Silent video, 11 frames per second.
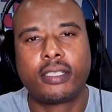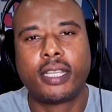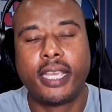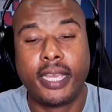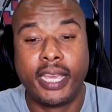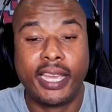
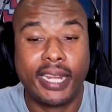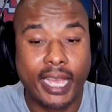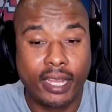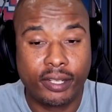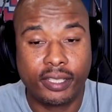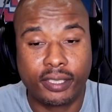head
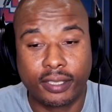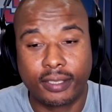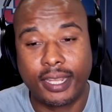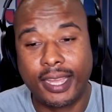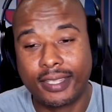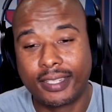out east because
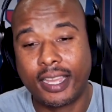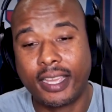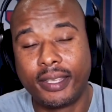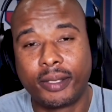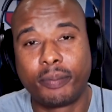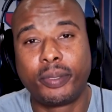last
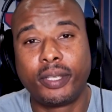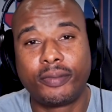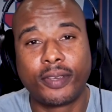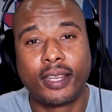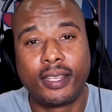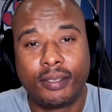night the big
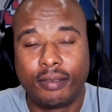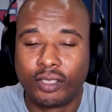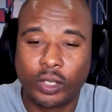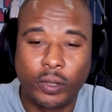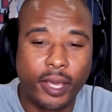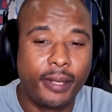fella
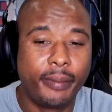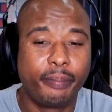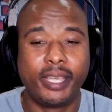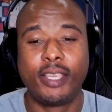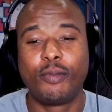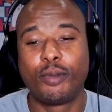Joel
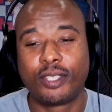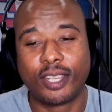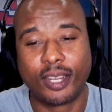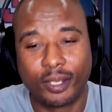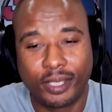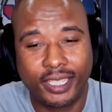Embiid
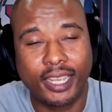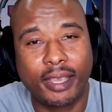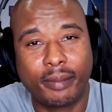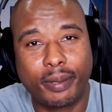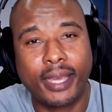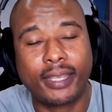returned. He came
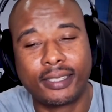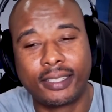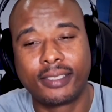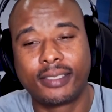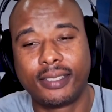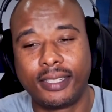back
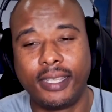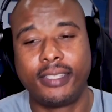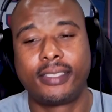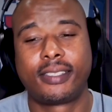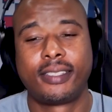against the Knicks.